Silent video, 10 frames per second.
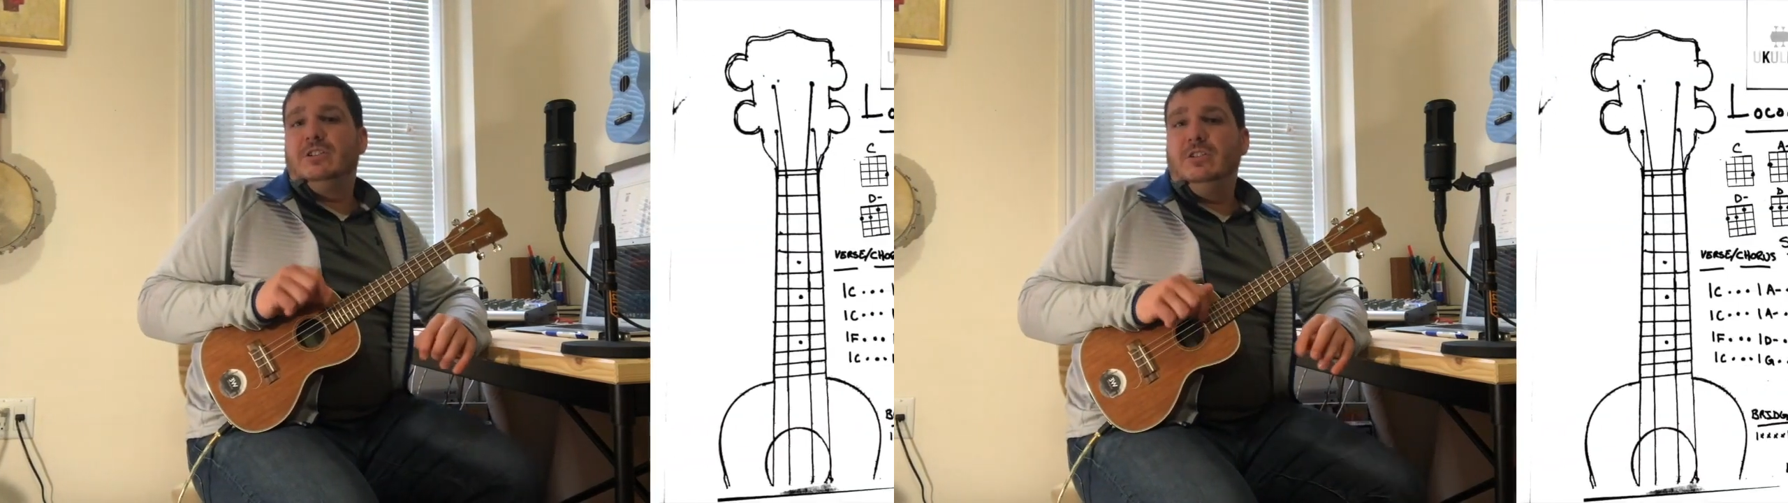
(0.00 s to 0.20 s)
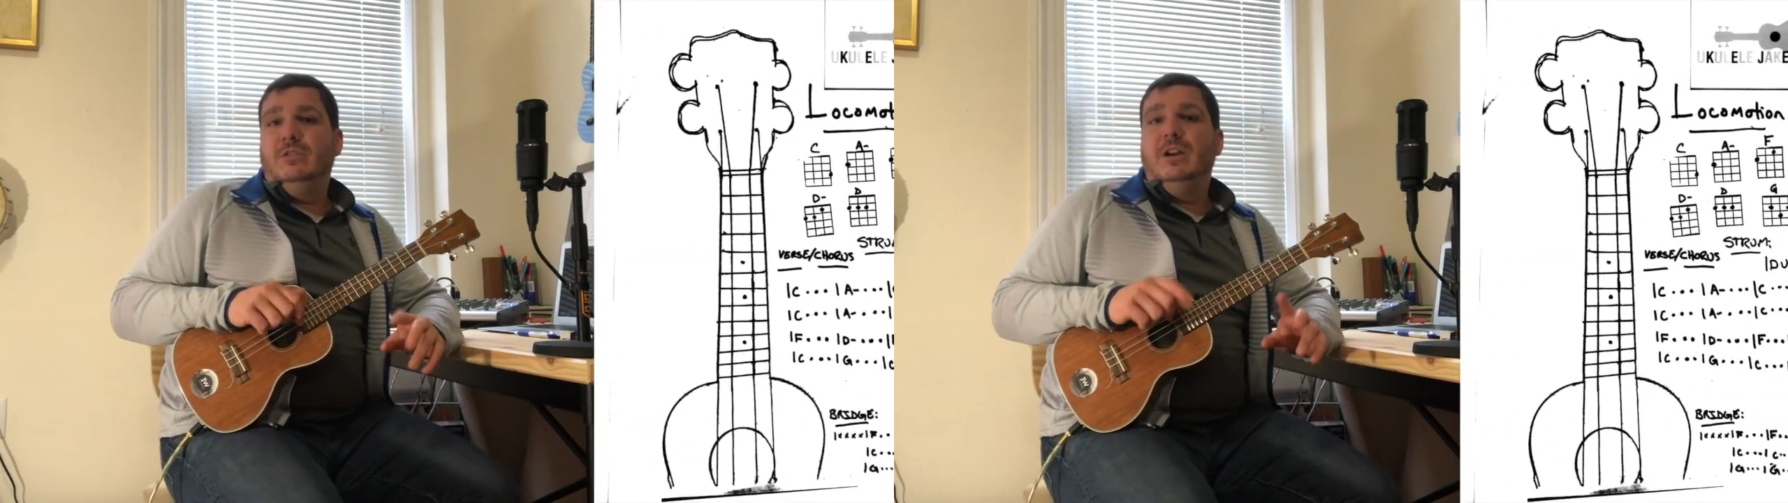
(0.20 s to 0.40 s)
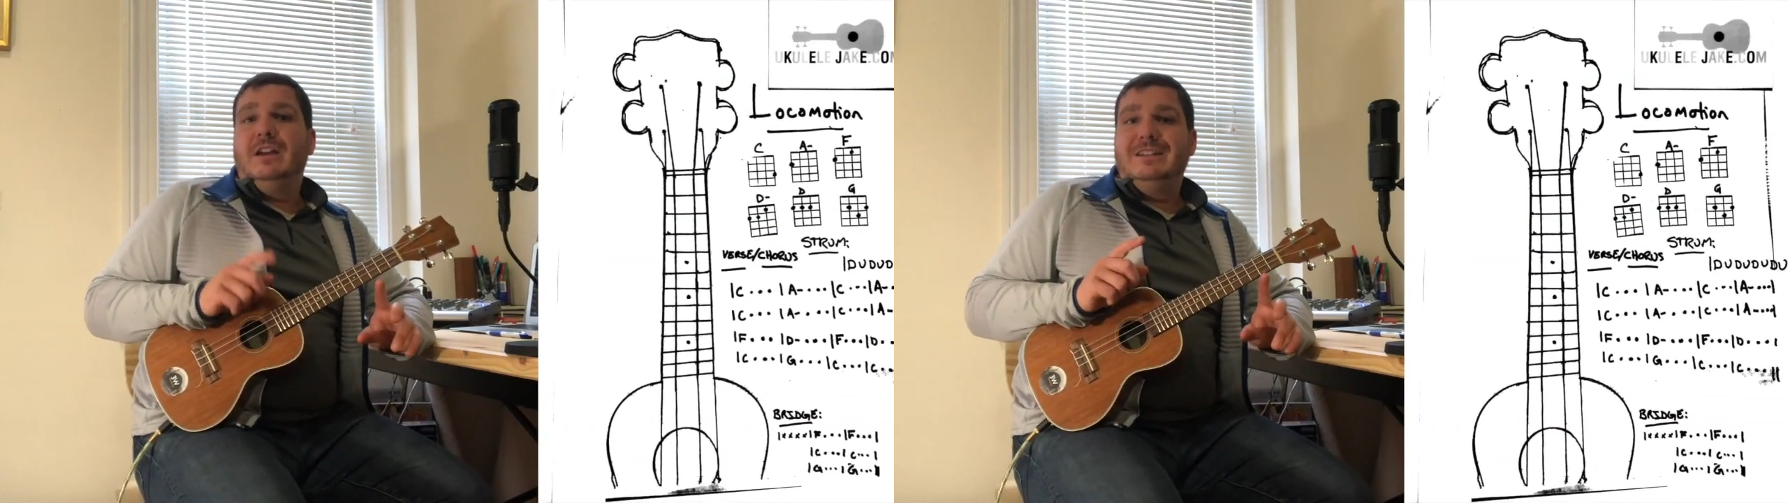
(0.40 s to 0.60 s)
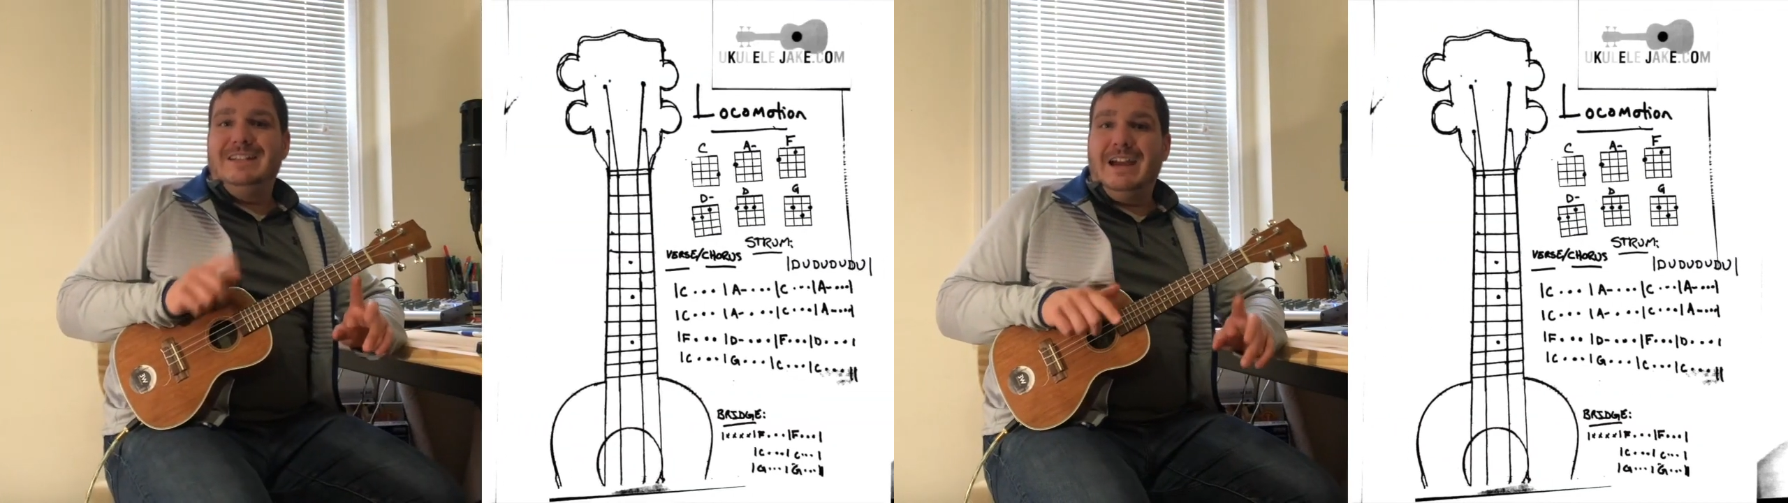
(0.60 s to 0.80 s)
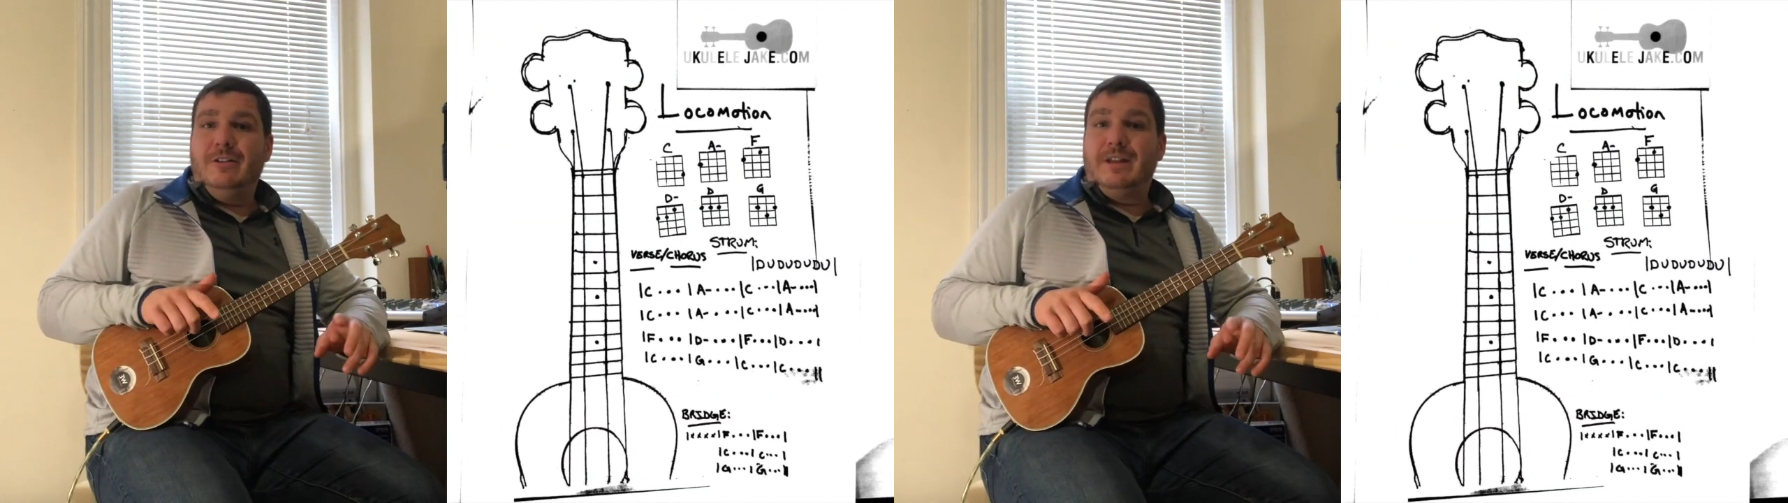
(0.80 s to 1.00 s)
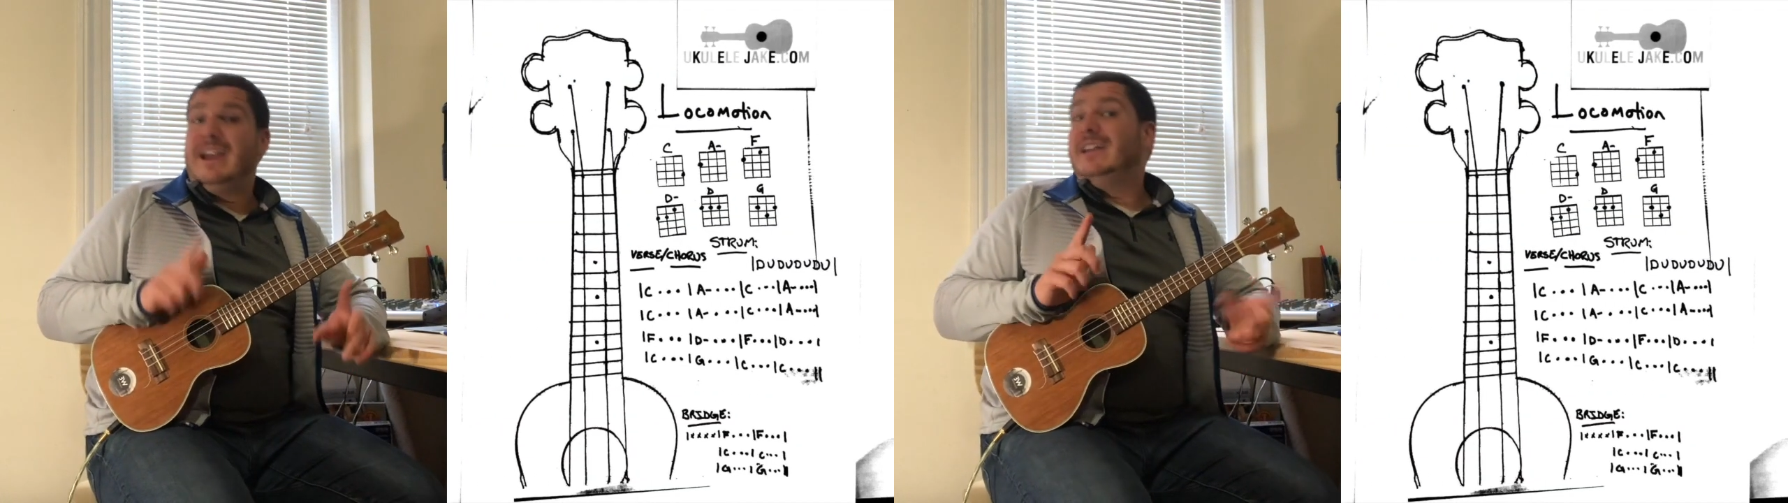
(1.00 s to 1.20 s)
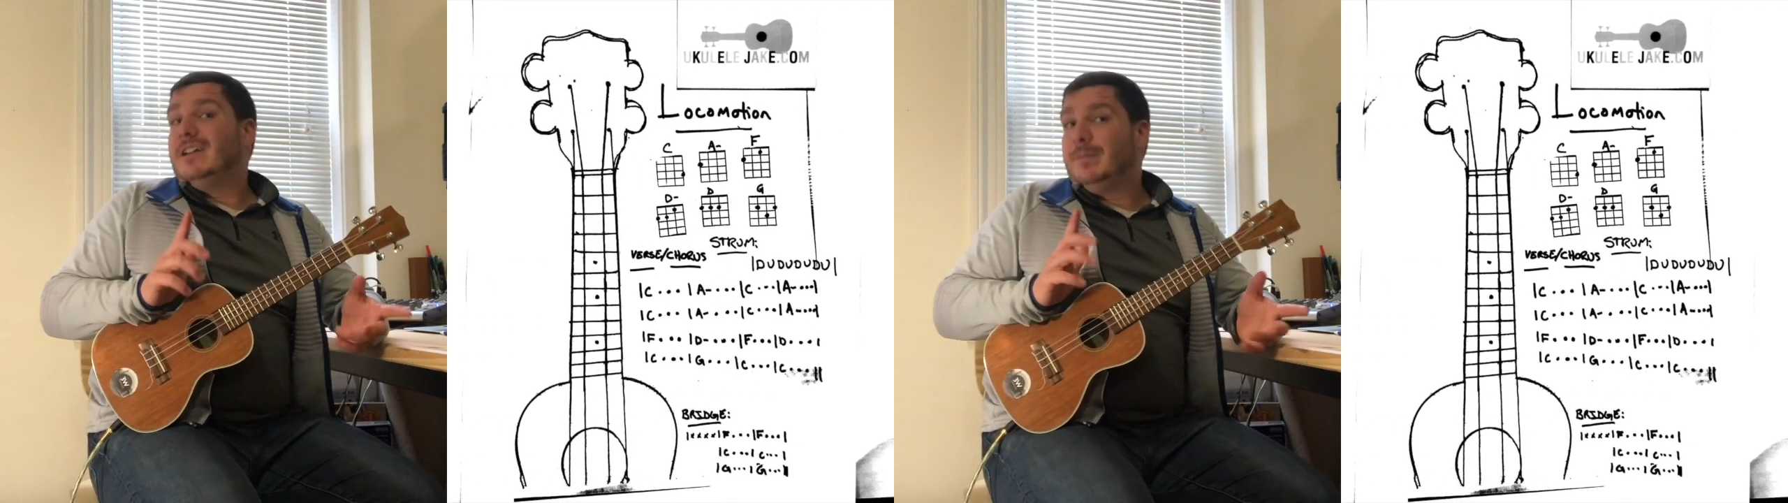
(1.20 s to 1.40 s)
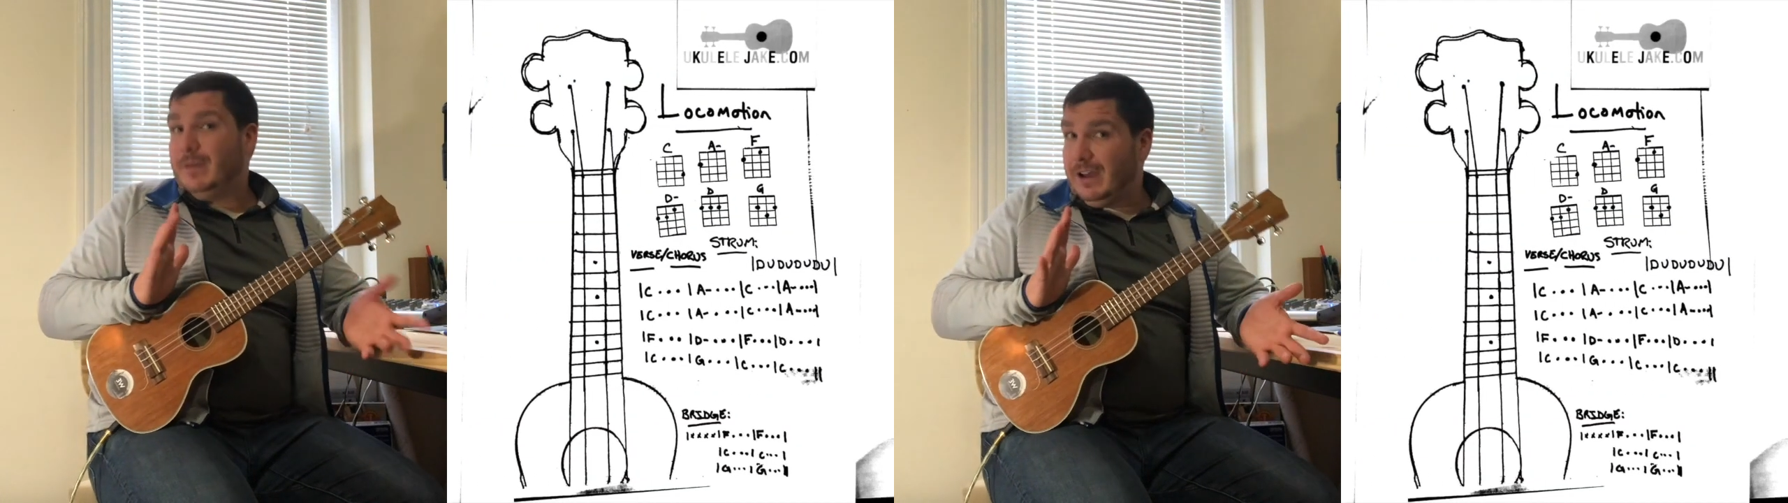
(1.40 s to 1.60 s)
do down and up.